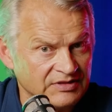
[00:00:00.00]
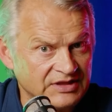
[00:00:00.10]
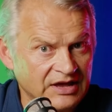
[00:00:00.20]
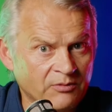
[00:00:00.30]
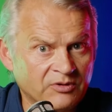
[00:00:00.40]

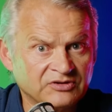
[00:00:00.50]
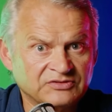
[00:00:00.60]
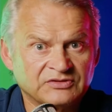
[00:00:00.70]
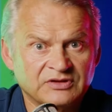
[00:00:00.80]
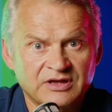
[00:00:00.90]
there
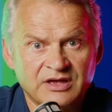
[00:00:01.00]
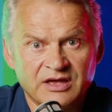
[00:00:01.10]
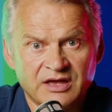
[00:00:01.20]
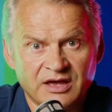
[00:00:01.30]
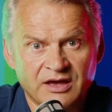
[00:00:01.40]
was
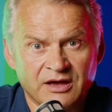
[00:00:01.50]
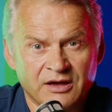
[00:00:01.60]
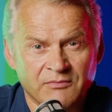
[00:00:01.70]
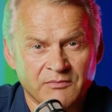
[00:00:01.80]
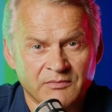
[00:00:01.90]

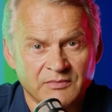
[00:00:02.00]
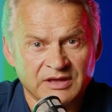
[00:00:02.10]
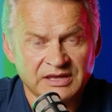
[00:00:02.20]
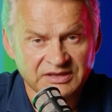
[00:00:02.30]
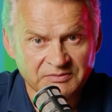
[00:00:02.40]
um,
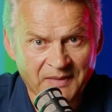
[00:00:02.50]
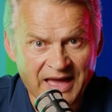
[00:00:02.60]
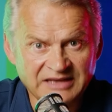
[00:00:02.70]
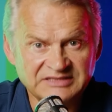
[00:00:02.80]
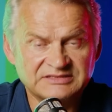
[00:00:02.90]
in
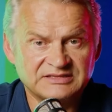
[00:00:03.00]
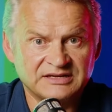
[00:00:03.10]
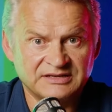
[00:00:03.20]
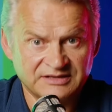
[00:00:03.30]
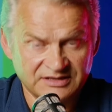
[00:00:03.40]

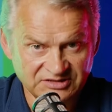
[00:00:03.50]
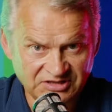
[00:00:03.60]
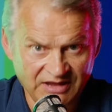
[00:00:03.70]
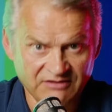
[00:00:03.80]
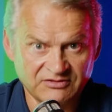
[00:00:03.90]
Palestine
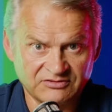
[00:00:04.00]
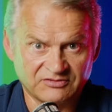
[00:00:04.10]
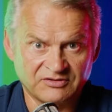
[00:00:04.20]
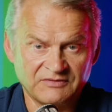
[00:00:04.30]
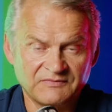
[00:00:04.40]

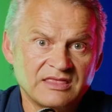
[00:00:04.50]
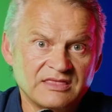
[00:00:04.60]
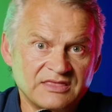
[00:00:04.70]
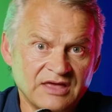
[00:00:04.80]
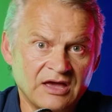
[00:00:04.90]
territory
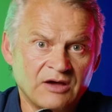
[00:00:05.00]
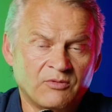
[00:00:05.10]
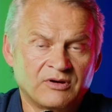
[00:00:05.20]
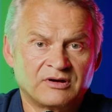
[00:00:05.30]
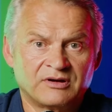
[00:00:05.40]
there
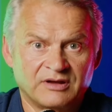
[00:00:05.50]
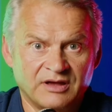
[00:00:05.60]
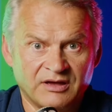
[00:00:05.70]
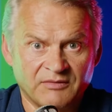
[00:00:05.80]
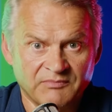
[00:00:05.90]
were
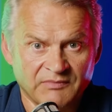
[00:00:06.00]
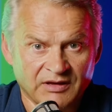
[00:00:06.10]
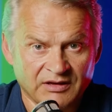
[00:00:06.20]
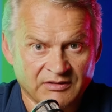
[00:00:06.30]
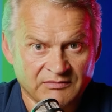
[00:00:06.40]
uh,
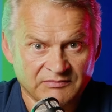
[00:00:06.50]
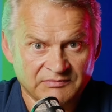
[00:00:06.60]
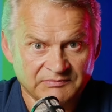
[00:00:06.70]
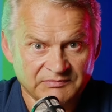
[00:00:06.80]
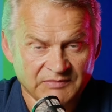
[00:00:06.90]
um,
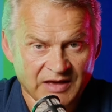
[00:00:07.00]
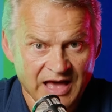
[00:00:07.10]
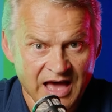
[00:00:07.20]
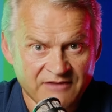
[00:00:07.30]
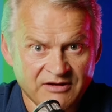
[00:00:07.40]

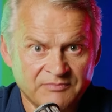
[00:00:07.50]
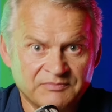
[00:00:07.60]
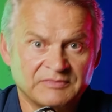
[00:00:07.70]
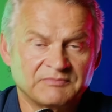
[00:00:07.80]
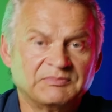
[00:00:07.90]
Arab
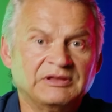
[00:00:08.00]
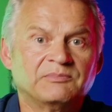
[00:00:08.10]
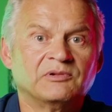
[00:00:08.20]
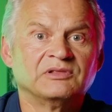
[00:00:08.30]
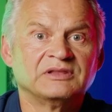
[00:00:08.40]

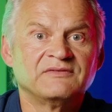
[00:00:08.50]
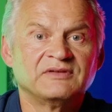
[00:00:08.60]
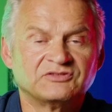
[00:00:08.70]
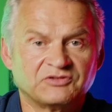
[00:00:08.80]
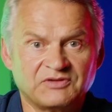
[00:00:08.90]
people
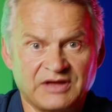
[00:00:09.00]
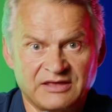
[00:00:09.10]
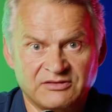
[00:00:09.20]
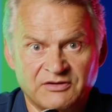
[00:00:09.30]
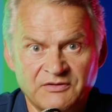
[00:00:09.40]
living
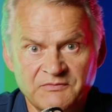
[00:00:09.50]
together